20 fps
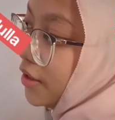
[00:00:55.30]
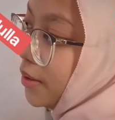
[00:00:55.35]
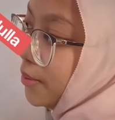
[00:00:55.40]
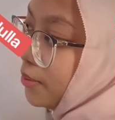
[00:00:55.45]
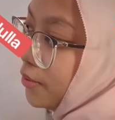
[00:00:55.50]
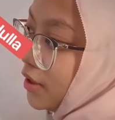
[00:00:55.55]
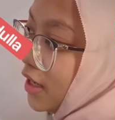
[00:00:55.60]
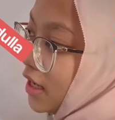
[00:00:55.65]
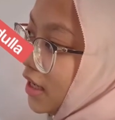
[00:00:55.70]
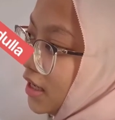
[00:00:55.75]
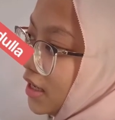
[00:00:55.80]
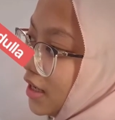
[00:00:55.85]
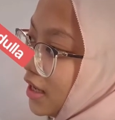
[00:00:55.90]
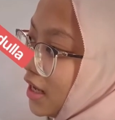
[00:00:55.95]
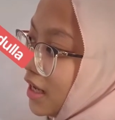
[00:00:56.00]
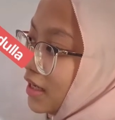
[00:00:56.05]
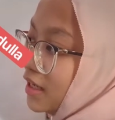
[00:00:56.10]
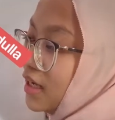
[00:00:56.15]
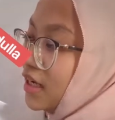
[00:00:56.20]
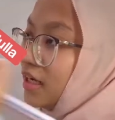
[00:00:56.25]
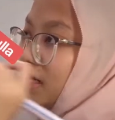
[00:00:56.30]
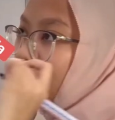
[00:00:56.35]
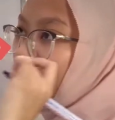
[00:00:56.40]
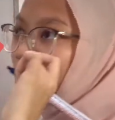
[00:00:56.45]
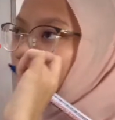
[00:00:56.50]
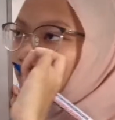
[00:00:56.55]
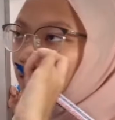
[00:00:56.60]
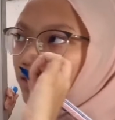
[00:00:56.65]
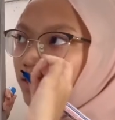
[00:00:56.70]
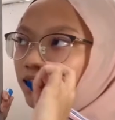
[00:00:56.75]
pula, dia
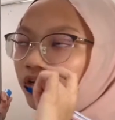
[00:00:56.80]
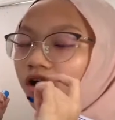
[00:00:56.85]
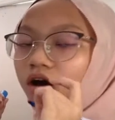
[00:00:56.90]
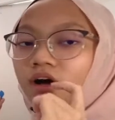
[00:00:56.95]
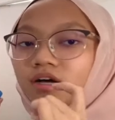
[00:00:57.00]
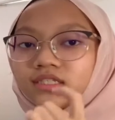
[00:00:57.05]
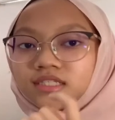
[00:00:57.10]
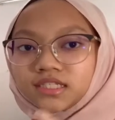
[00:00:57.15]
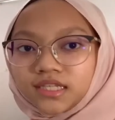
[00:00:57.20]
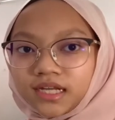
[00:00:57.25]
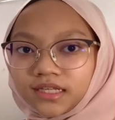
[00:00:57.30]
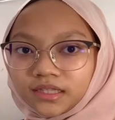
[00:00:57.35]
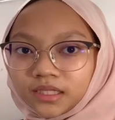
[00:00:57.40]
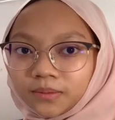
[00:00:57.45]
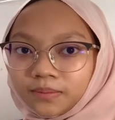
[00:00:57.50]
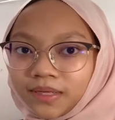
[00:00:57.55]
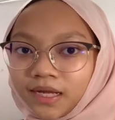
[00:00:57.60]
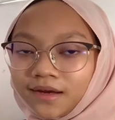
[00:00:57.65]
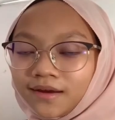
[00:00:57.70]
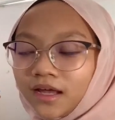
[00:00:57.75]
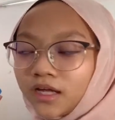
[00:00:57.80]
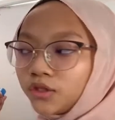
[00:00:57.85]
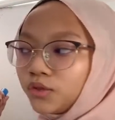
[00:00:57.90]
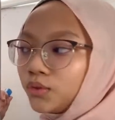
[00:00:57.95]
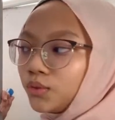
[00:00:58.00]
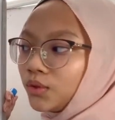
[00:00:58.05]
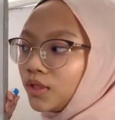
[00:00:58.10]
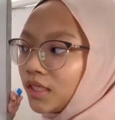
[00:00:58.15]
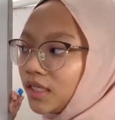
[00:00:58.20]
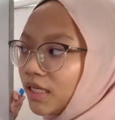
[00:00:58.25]
carries oxygenated blood to
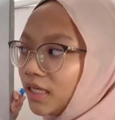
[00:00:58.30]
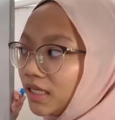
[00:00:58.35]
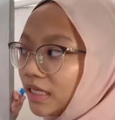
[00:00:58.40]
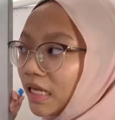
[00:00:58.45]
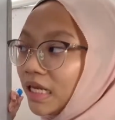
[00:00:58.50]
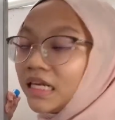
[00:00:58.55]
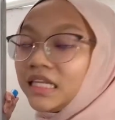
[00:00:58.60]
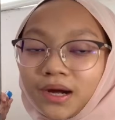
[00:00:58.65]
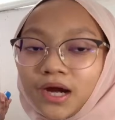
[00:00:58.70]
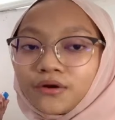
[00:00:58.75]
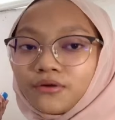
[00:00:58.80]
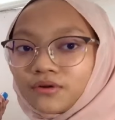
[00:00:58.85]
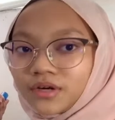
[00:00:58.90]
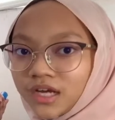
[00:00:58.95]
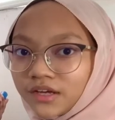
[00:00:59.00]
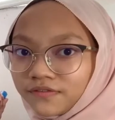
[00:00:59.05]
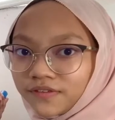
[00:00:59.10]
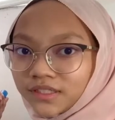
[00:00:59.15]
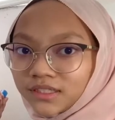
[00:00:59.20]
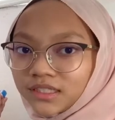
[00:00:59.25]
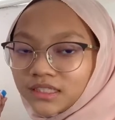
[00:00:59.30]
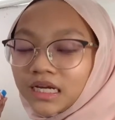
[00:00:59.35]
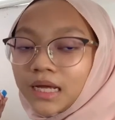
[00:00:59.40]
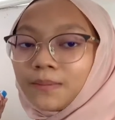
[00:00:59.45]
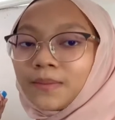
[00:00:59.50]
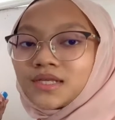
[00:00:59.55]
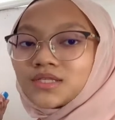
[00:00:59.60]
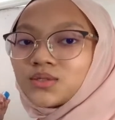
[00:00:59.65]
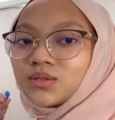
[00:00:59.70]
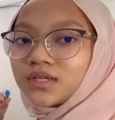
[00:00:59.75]
the kidney. Baru nak filter, nak
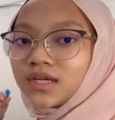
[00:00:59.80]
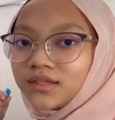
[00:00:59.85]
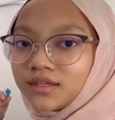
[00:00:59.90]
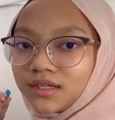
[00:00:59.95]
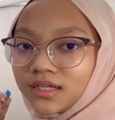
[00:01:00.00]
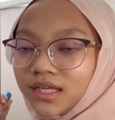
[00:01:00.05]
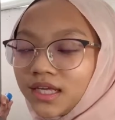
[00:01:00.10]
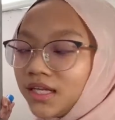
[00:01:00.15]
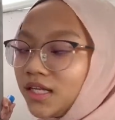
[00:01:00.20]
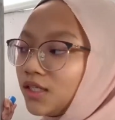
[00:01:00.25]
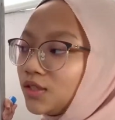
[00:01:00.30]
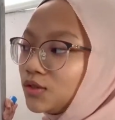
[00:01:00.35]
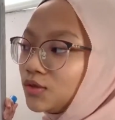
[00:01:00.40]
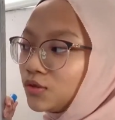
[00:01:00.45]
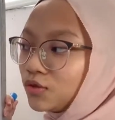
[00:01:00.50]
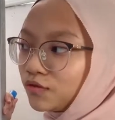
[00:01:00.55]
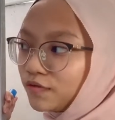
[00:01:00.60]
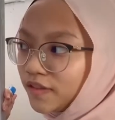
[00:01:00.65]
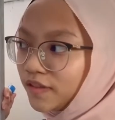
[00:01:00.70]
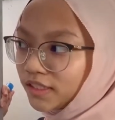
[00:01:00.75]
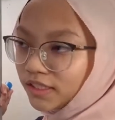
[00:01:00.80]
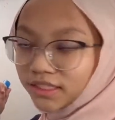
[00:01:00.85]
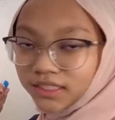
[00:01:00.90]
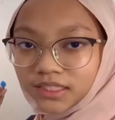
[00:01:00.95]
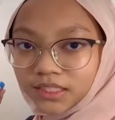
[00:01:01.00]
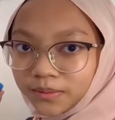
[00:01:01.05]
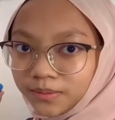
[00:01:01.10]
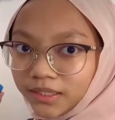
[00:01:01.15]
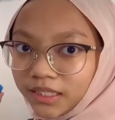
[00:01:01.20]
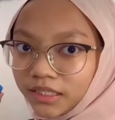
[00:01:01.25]
masukkan to the kidney to filter the
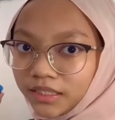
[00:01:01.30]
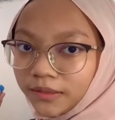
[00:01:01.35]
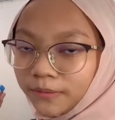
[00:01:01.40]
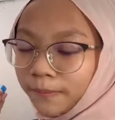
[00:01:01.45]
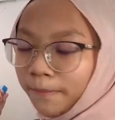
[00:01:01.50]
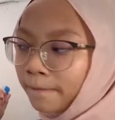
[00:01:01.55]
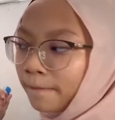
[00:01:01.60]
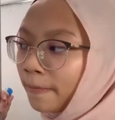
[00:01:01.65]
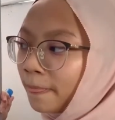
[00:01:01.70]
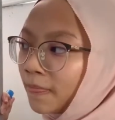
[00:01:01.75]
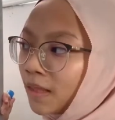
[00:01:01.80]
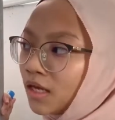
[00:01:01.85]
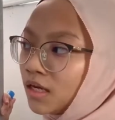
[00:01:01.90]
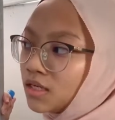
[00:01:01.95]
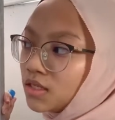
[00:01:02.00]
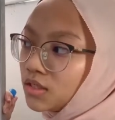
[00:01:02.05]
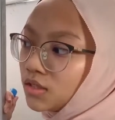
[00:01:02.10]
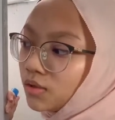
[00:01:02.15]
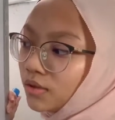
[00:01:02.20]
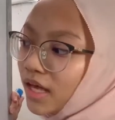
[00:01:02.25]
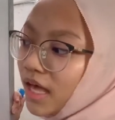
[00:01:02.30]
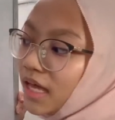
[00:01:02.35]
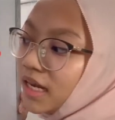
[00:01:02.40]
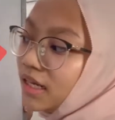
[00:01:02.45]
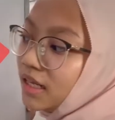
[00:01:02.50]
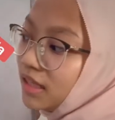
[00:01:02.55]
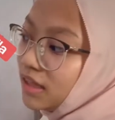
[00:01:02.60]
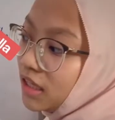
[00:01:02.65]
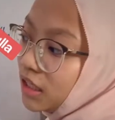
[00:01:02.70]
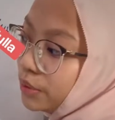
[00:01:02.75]
blood. So
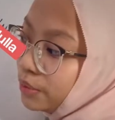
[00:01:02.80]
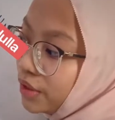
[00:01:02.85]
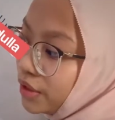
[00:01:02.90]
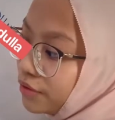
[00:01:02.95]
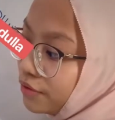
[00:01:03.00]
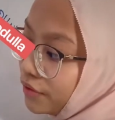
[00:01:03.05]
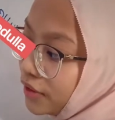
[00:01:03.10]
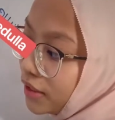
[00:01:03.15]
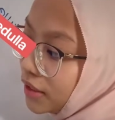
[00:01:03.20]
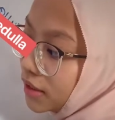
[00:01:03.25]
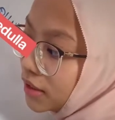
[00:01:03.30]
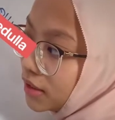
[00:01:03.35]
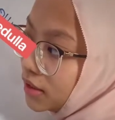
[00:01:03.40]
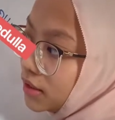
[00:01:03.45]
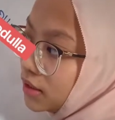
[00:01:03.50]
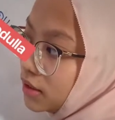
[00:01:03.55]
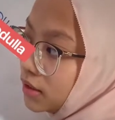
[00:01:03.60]
anything with renal